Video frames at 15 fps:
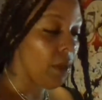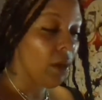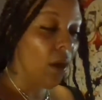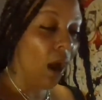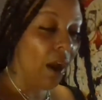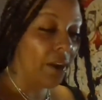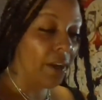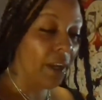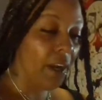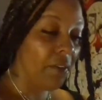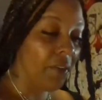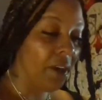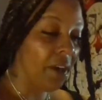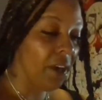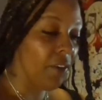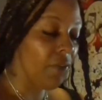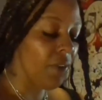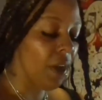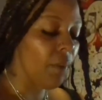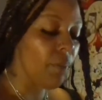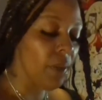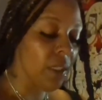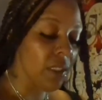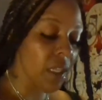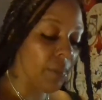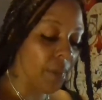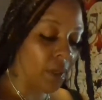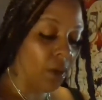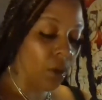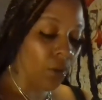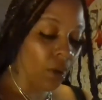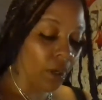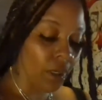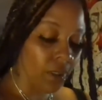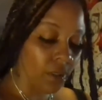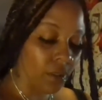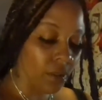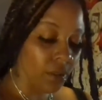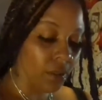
card area. If not, please let me go on.